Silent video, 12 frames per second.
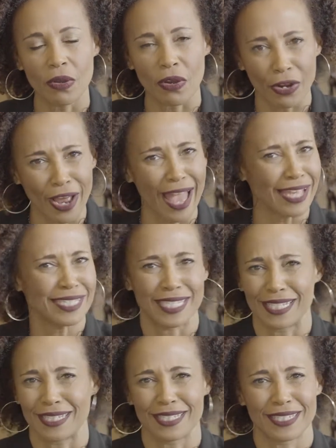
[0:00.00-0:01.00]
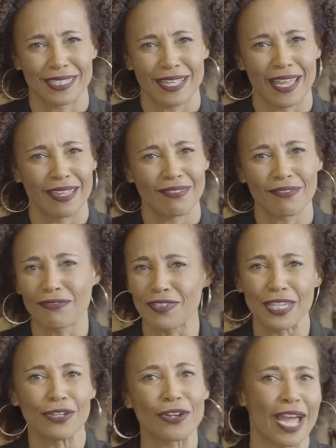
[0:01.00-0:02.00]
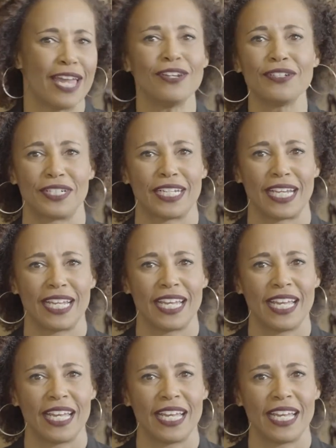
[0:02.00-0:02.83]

her essence and feel her energy